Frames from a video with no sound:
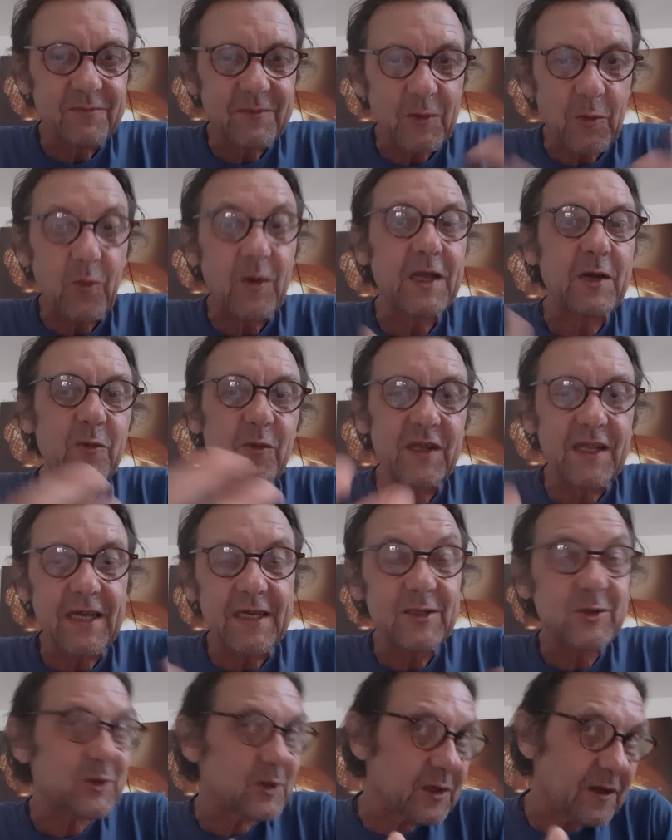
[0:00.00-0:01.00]

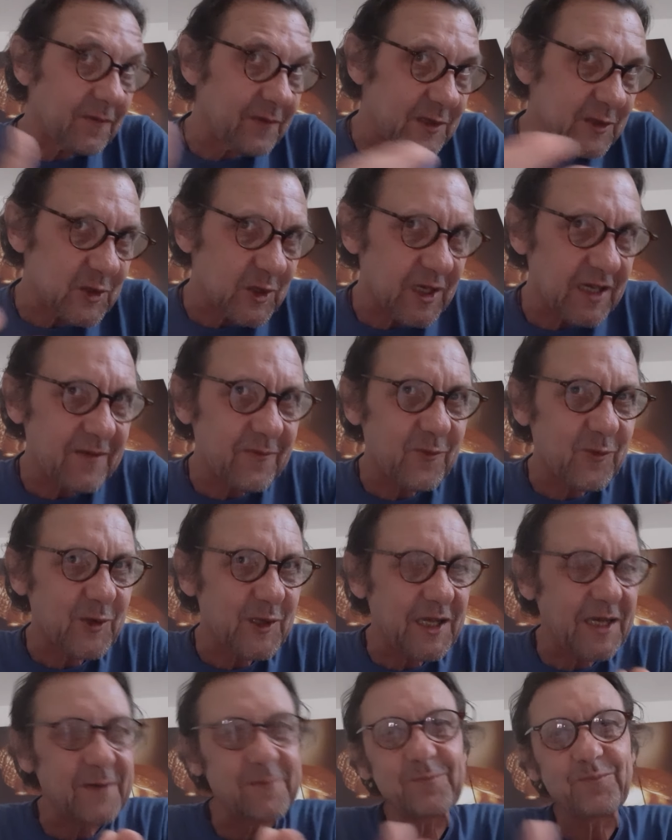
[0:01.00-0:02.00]
recreation of each and every
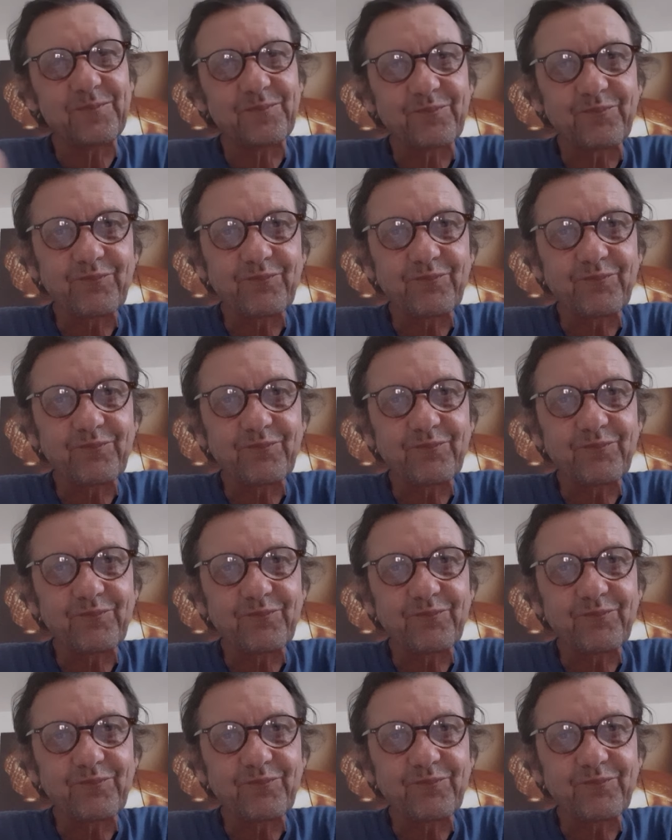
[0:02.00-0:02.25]
day.